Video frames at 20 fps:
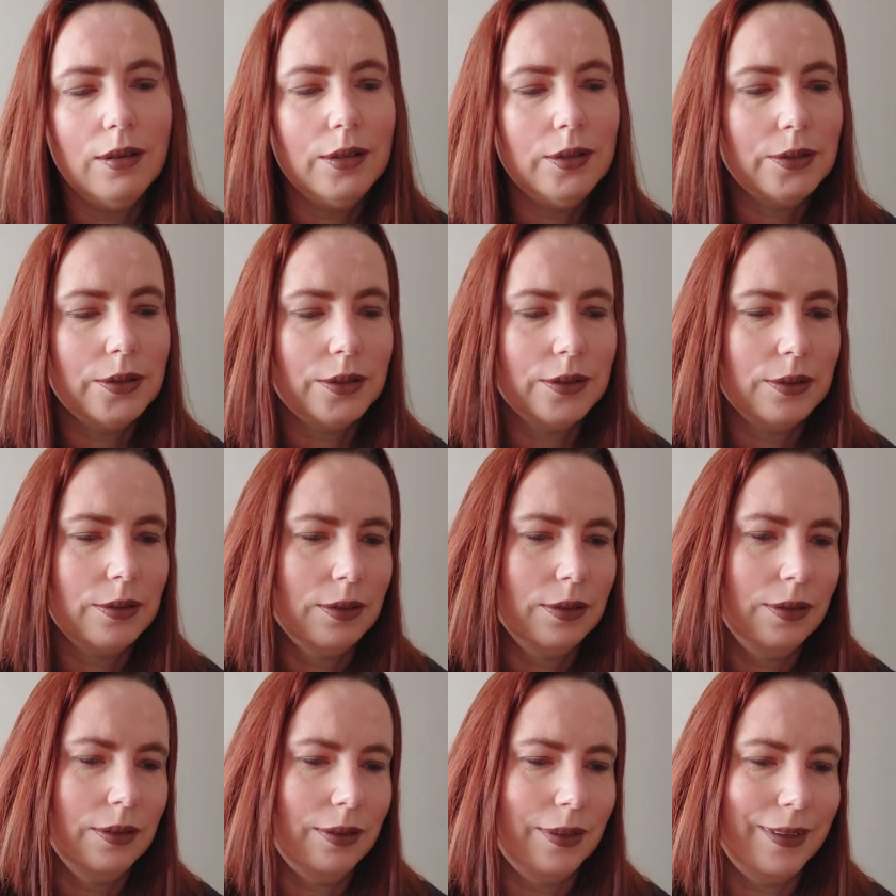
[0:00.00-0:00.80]
Oh,
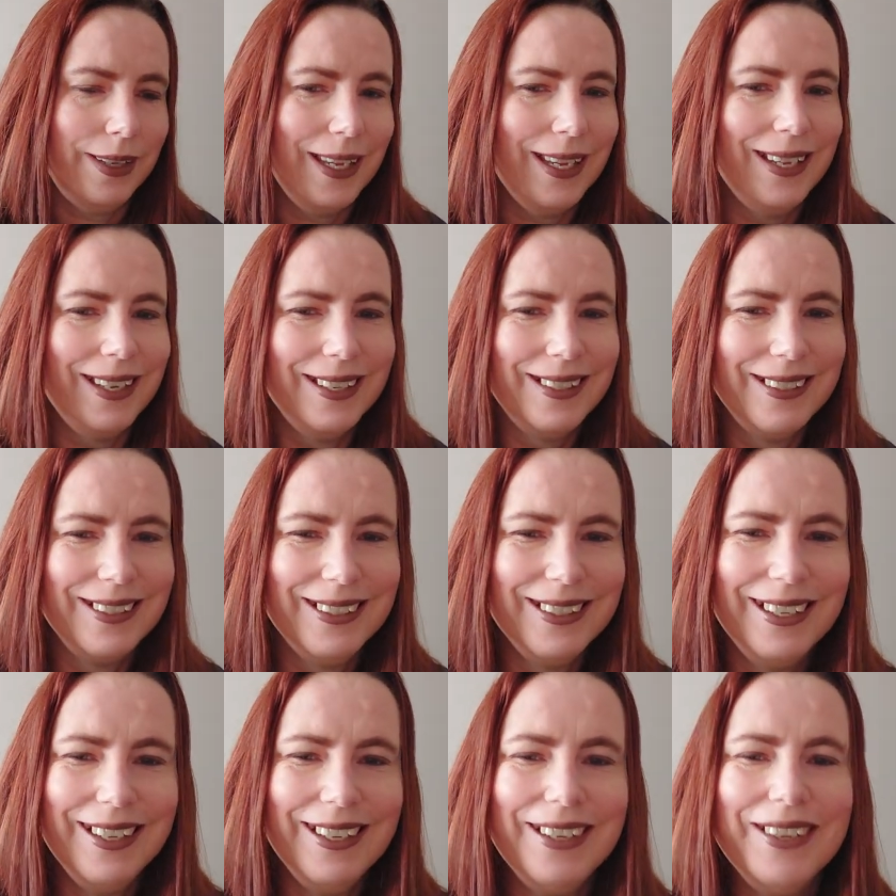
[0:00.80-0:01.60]
okay.
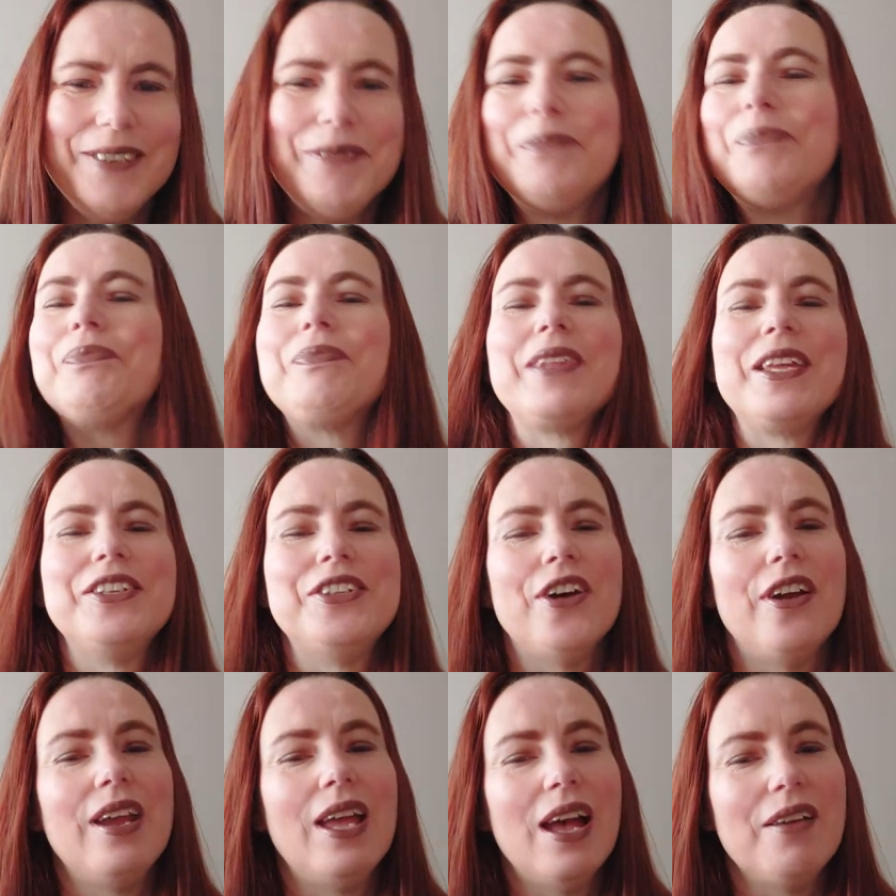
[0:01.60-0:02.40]

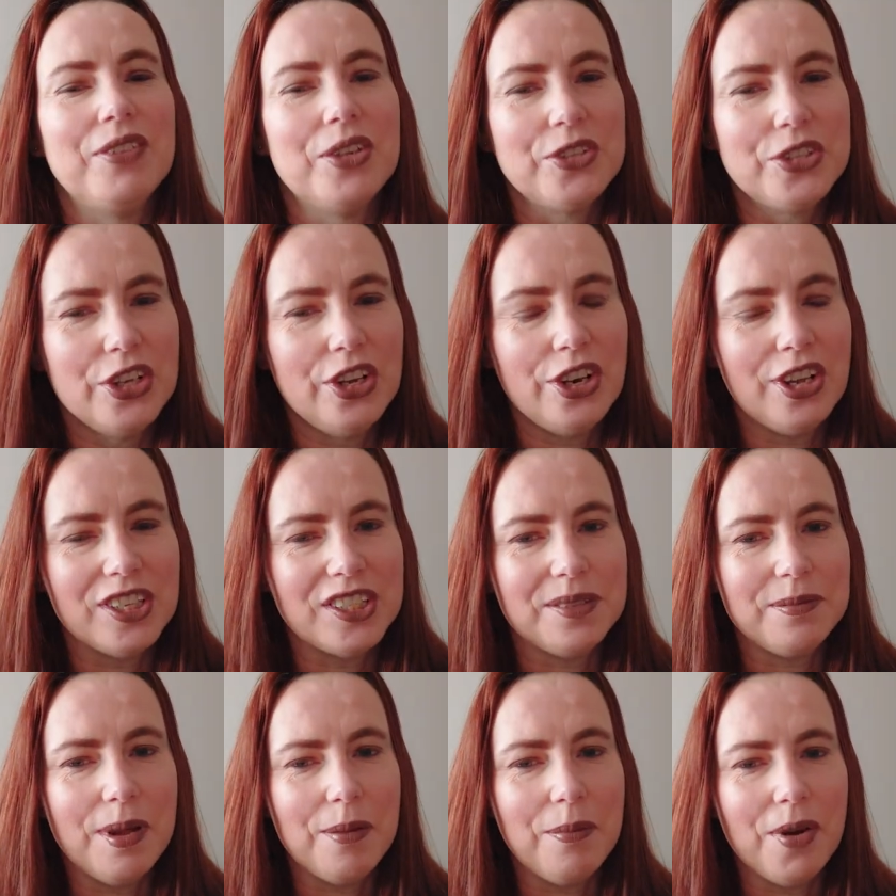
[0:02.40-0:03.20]
Sorry, I've also
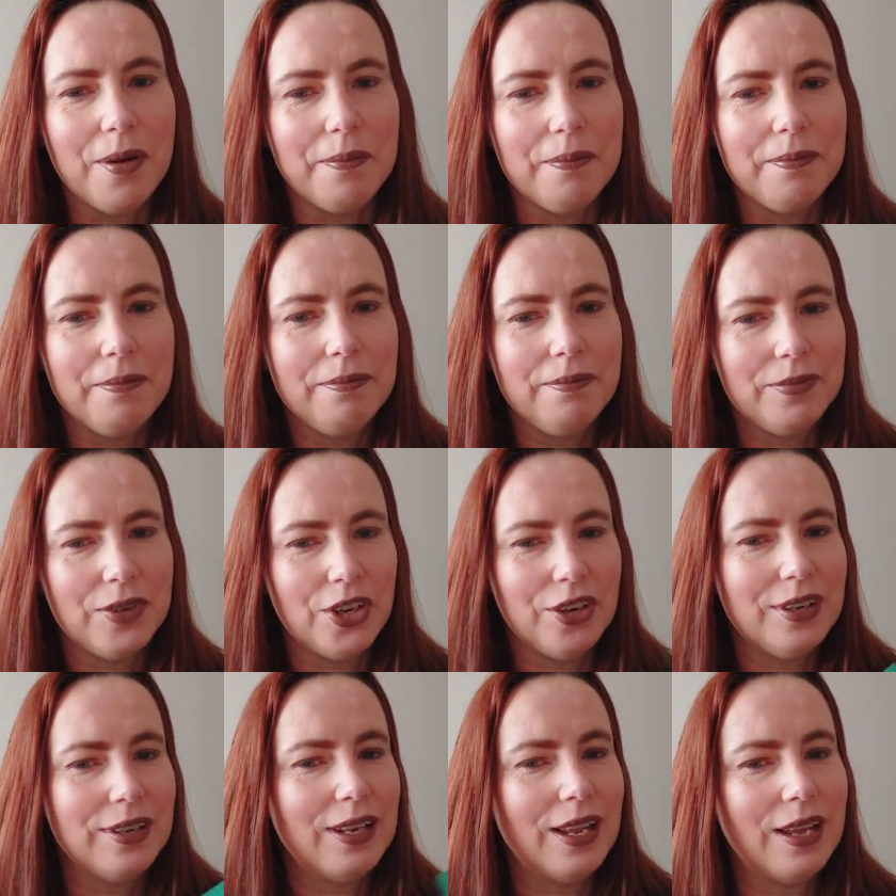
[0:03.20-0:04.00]
lost my mom,
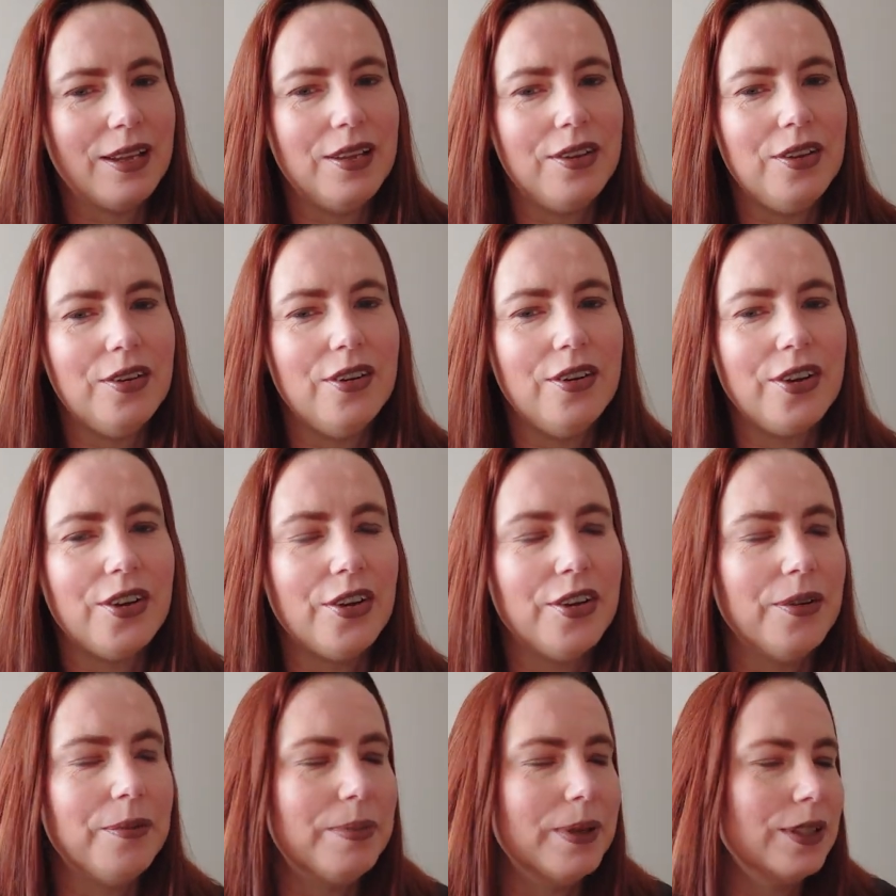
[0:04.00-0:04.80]
not like a year
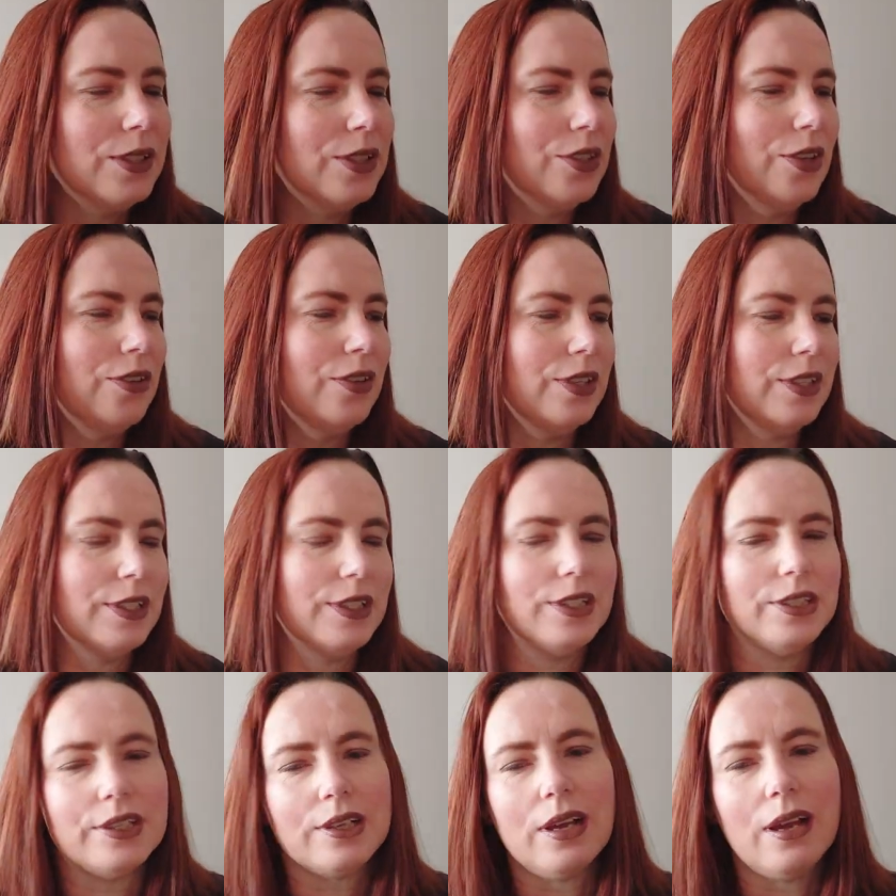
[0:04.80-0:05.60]
ago, but so
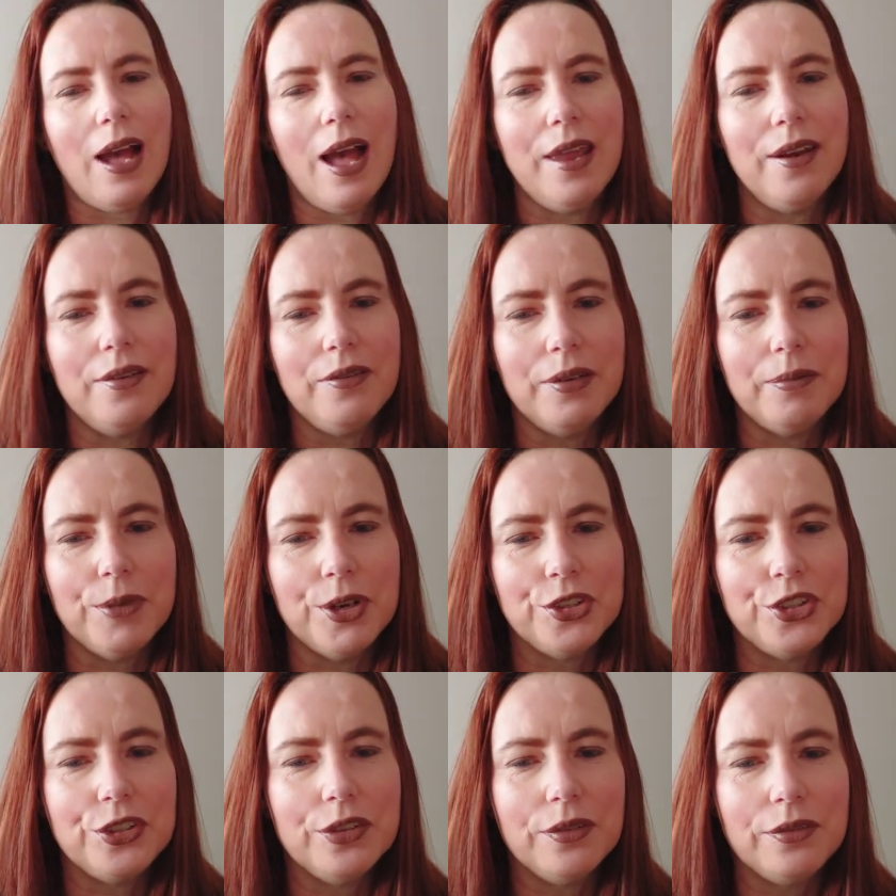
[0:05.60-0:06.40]
this is kind of
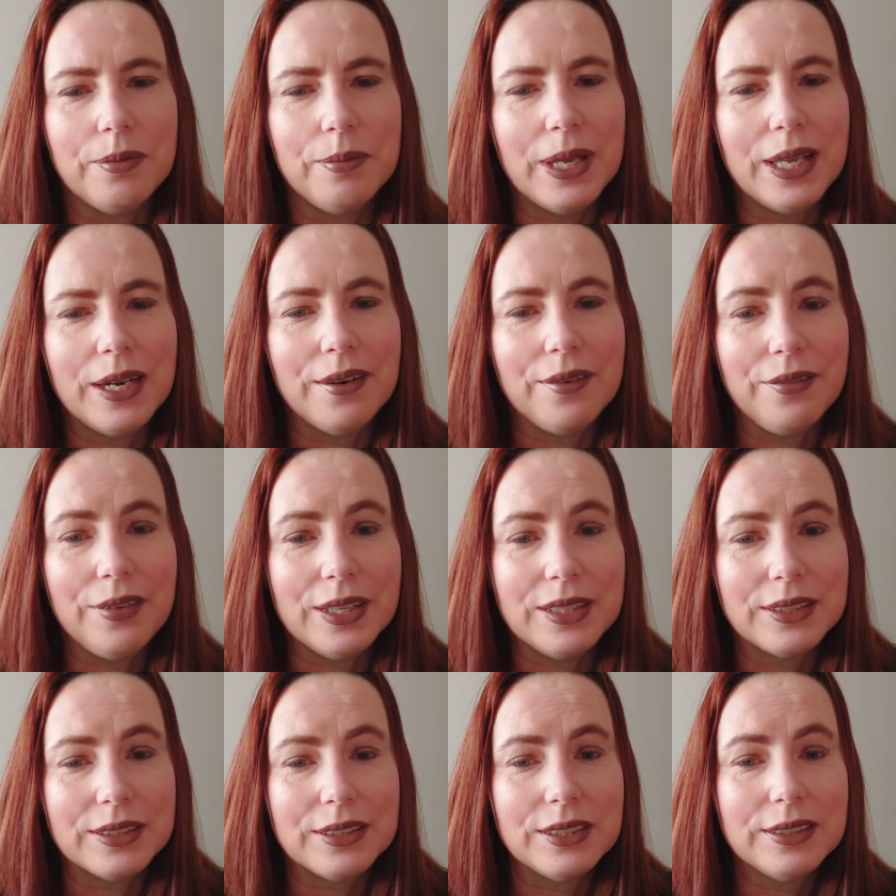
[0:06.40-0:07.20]
emotional for me and it
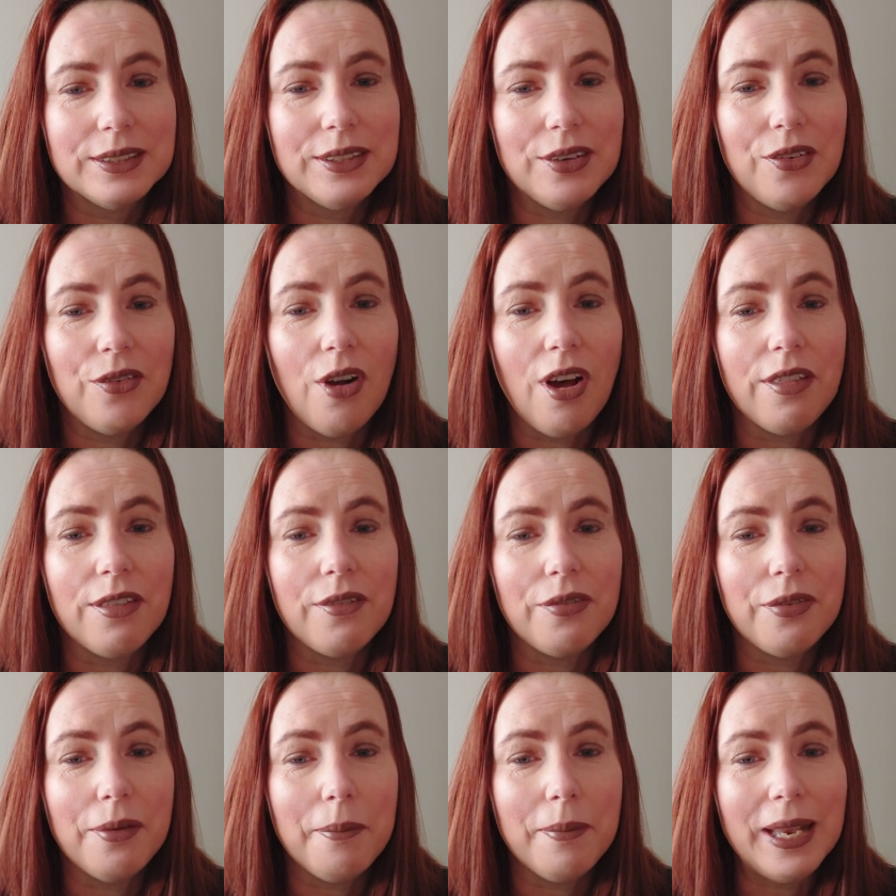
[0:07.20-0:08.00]
feels rather
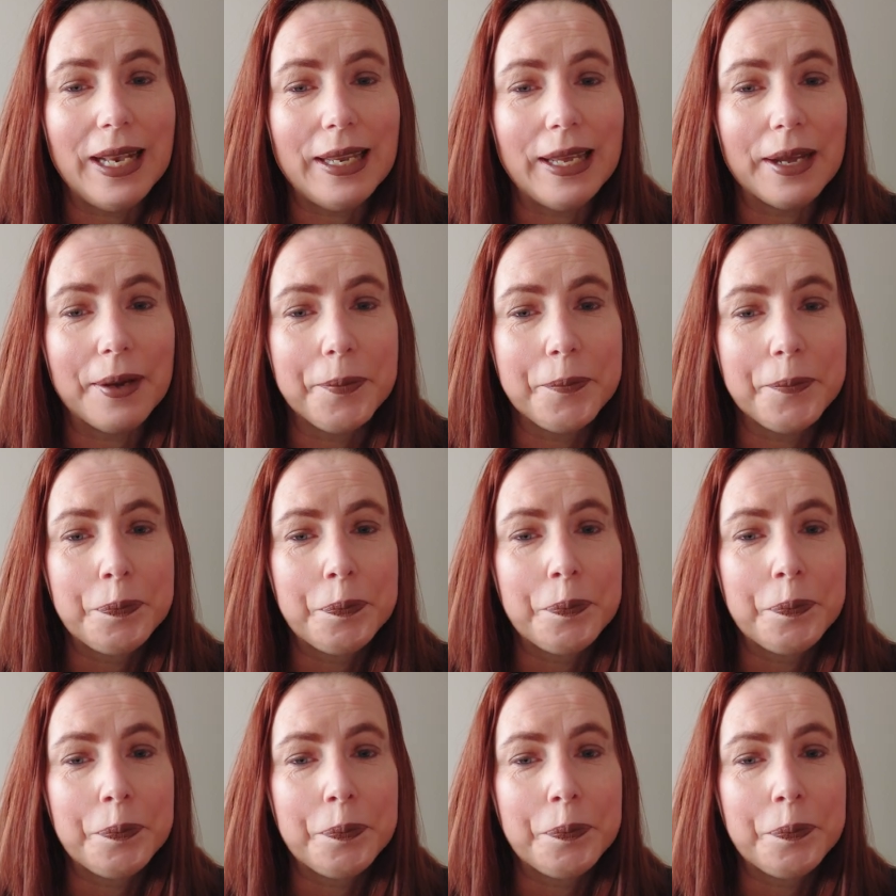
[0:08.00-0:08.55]
familiar.